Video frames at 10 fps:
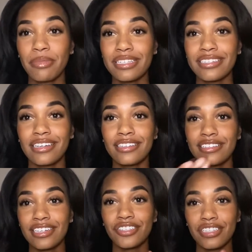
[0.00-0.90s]
It's a
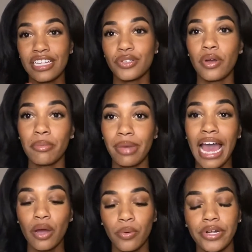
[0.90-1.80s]
stitch that's going
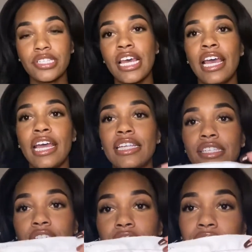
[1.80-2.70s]
backwards. It's
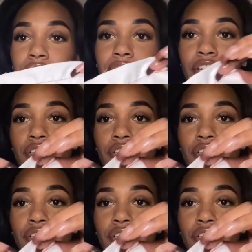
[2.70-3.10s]
securing your